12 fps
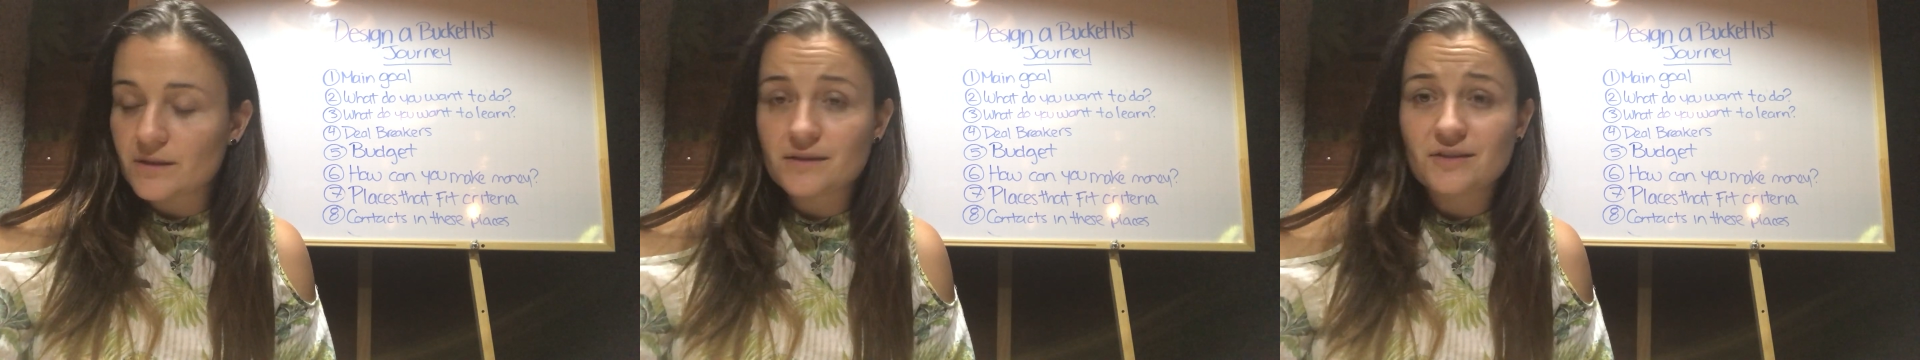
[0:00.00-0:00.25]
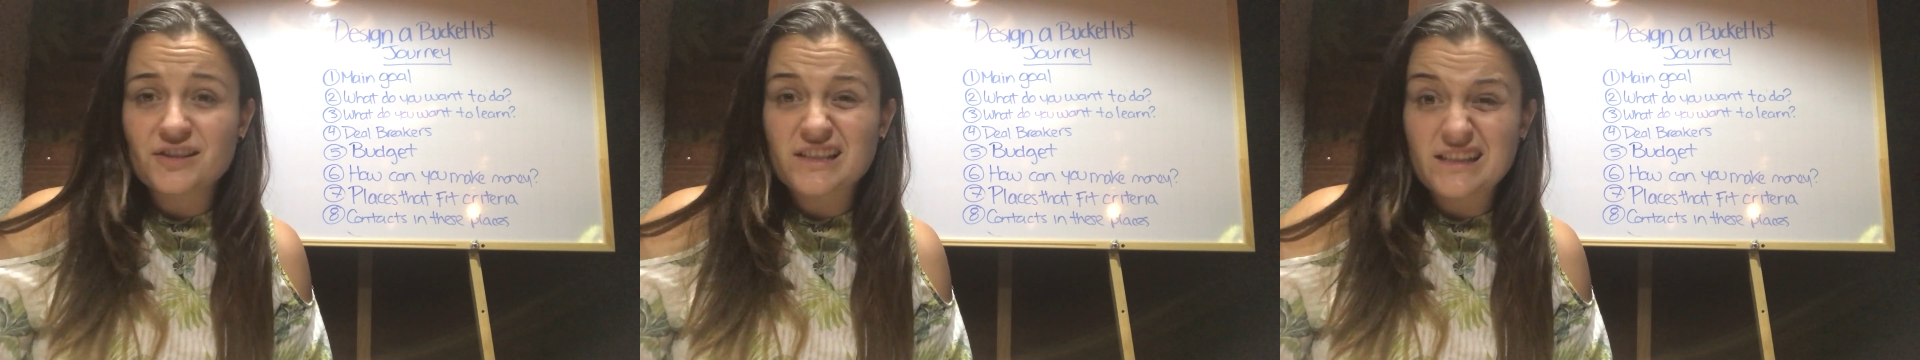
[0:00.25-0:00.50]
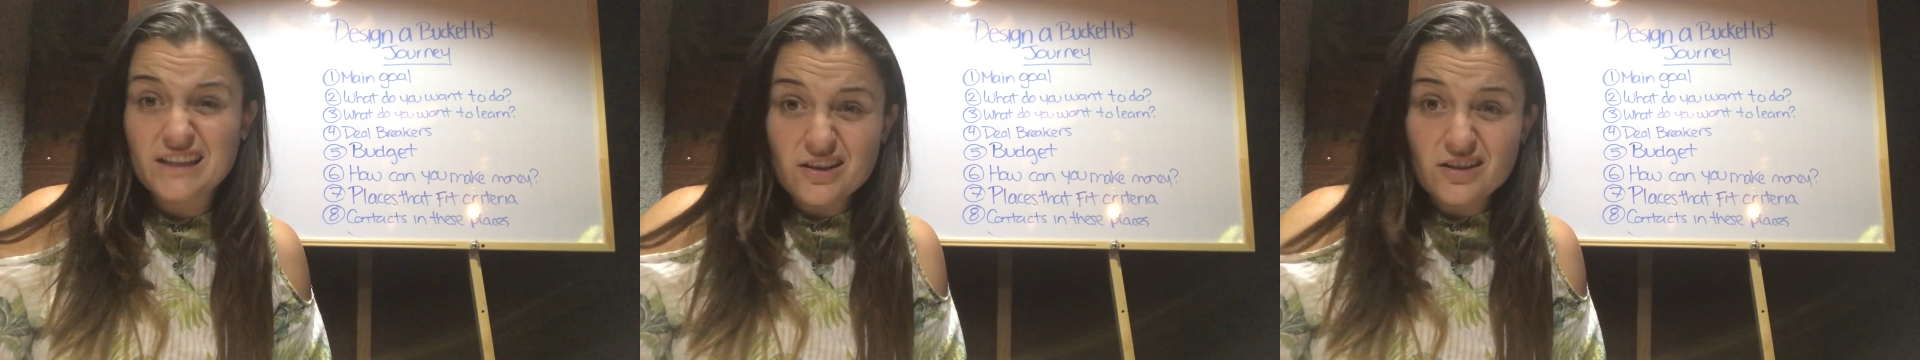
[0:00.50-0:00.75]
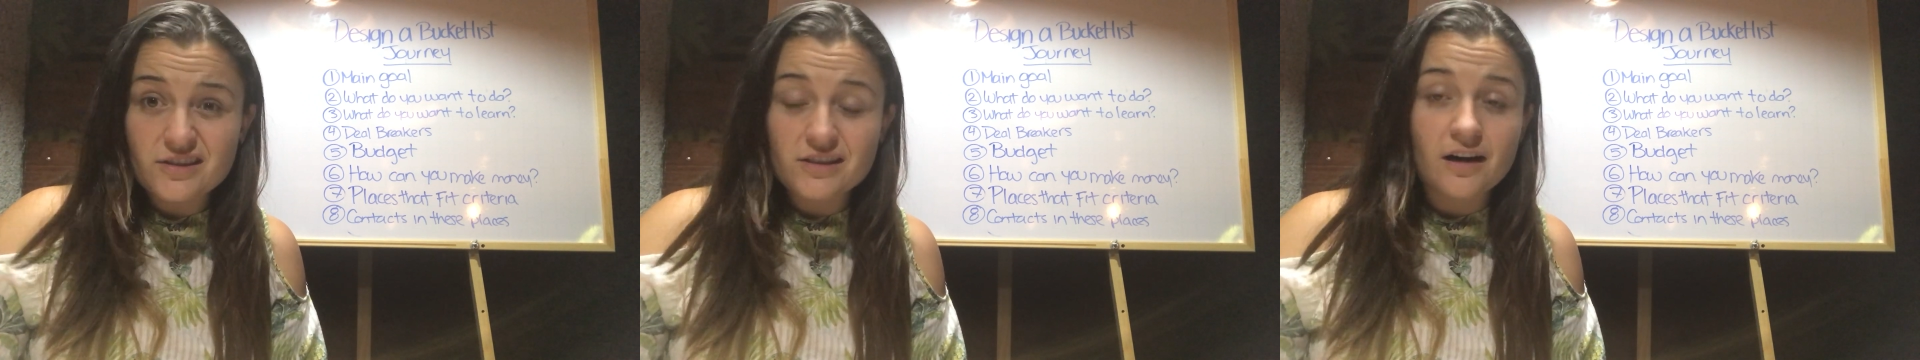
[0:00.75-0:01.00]
but there's
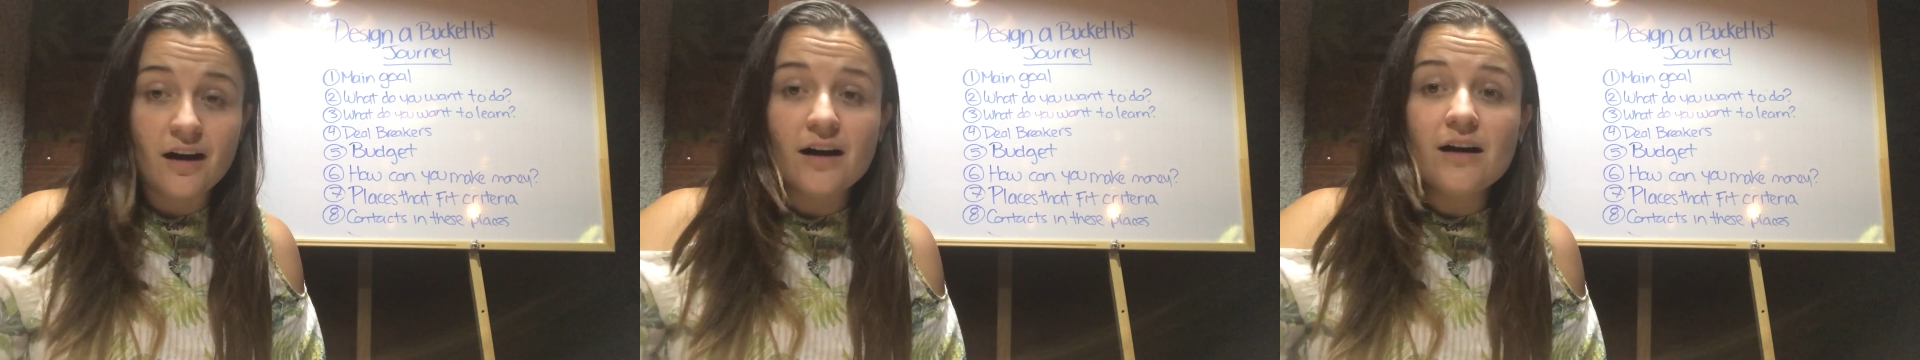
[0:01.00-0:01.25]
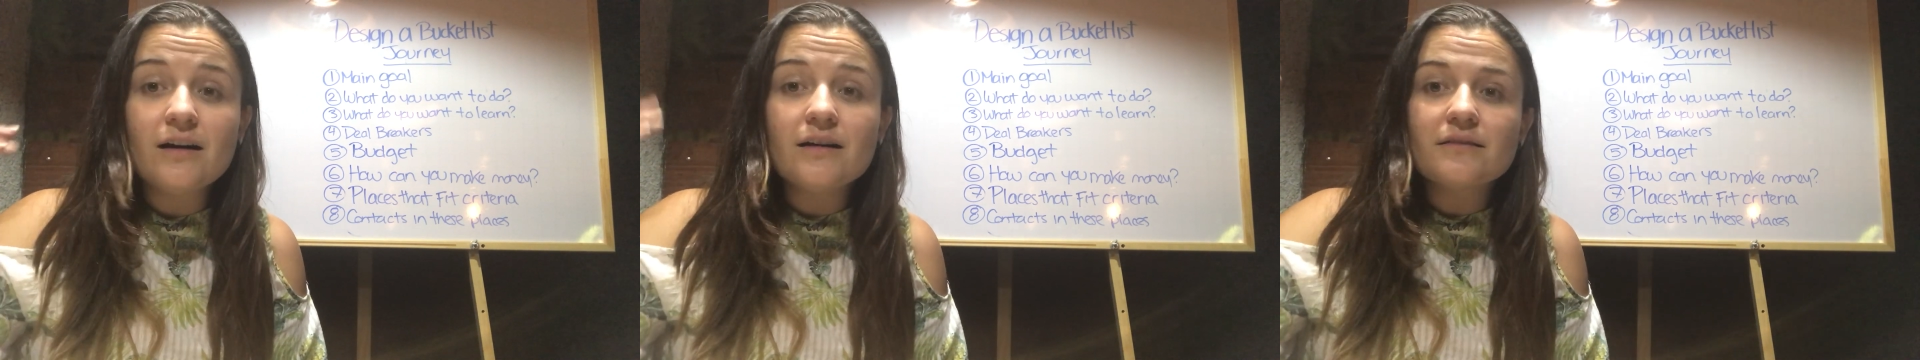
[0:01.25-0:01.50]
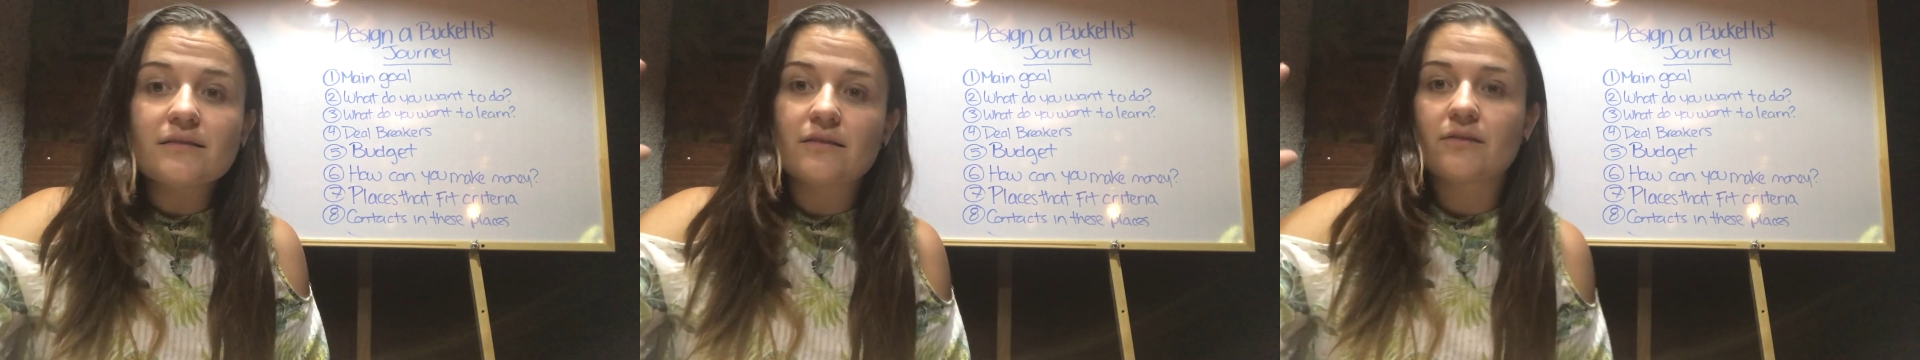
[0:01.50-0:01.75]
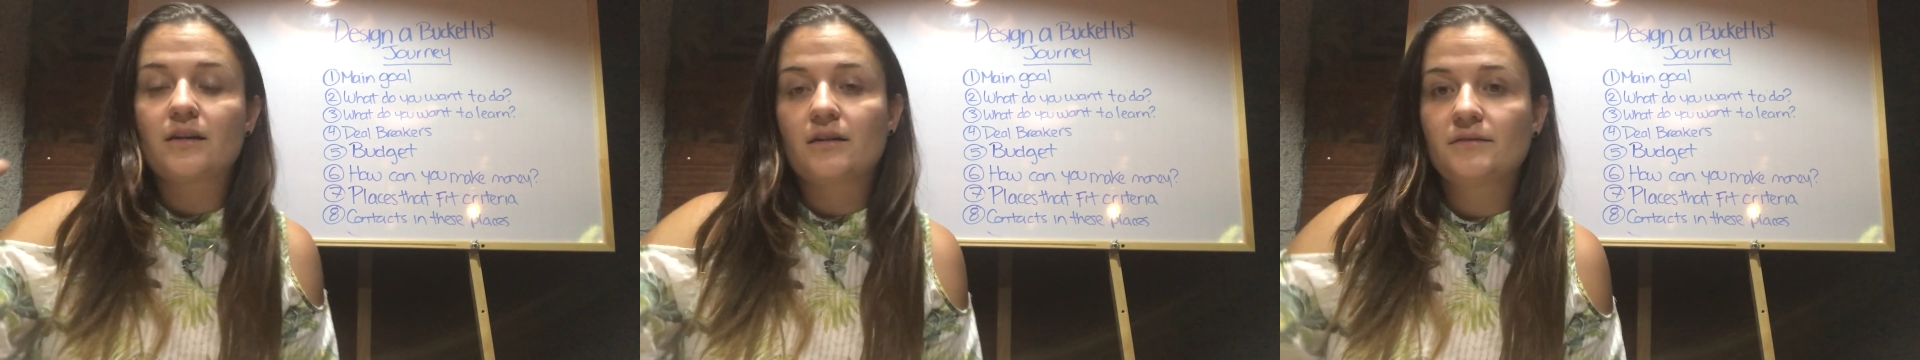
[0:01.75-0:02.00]
still tons
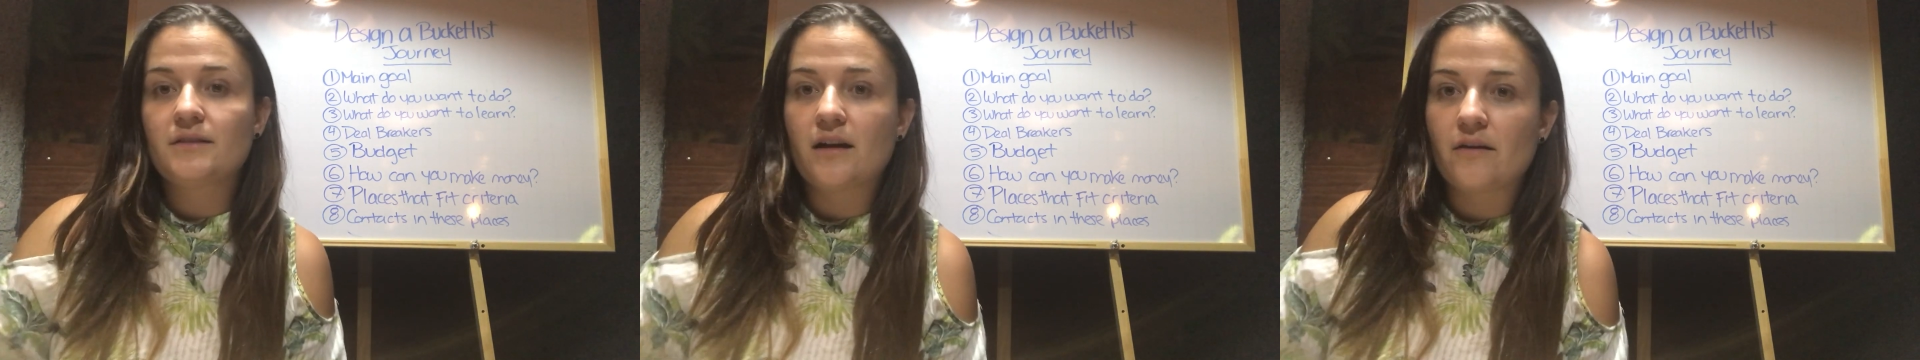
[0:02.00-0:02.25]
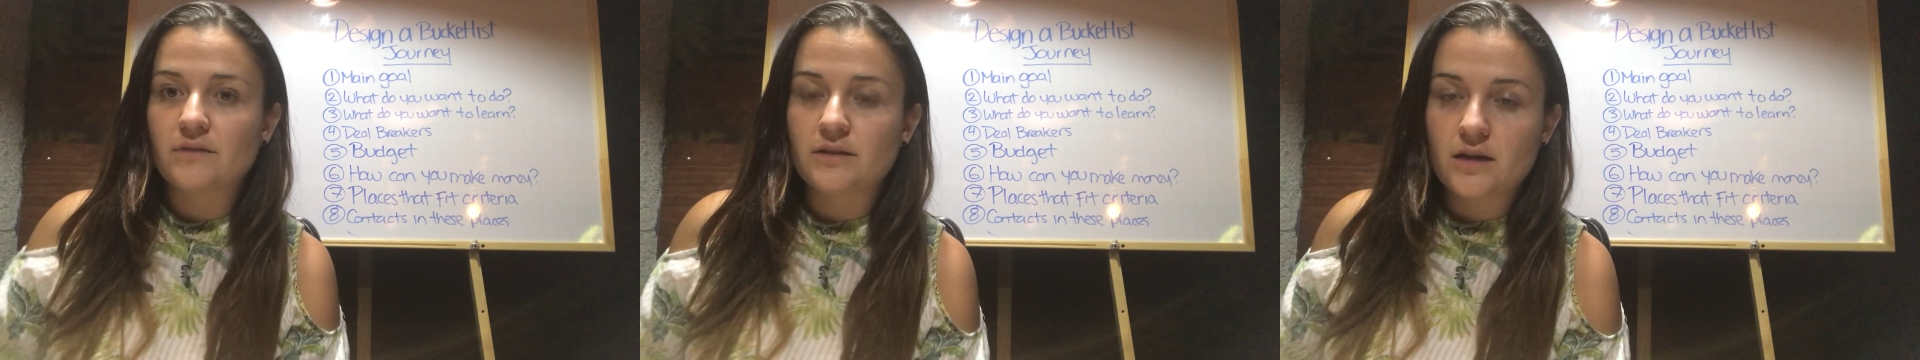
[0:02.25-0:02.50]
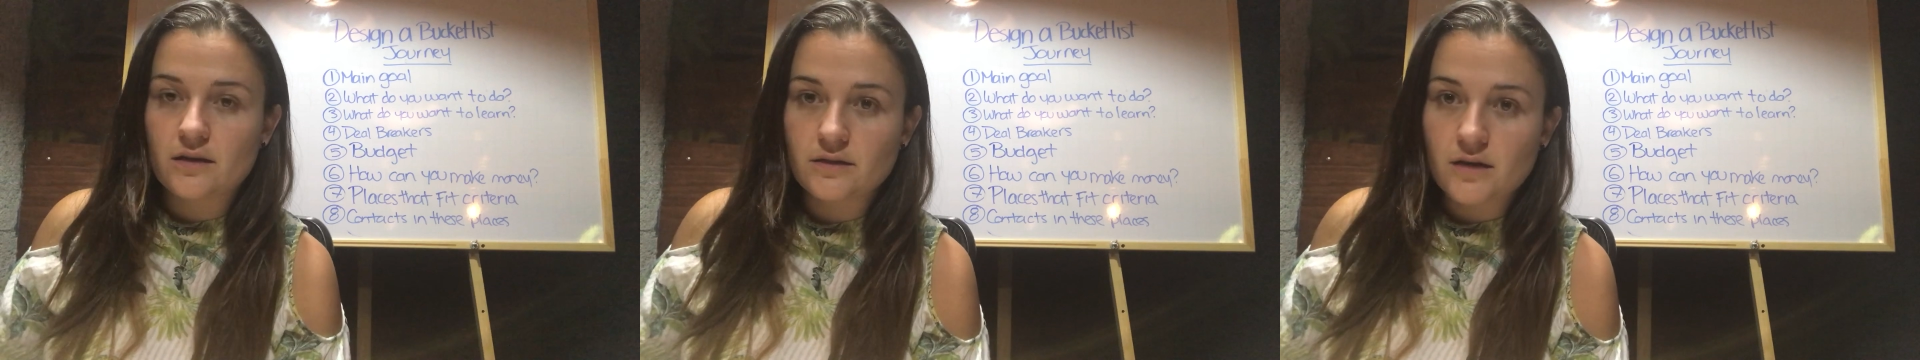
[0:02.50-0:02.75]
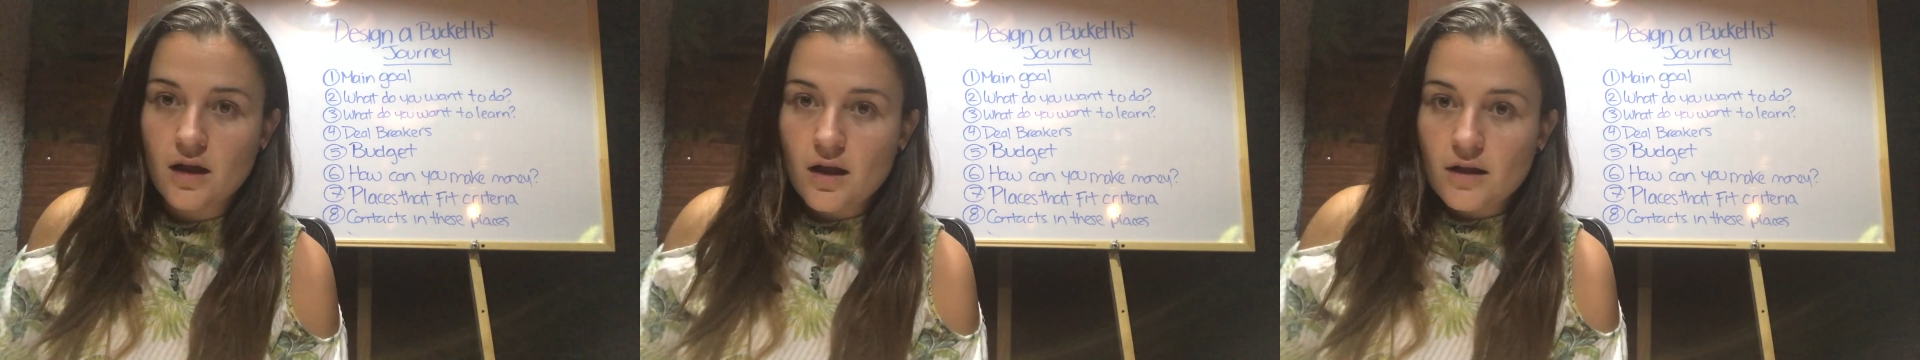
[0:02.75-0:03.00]
of things I haven't done.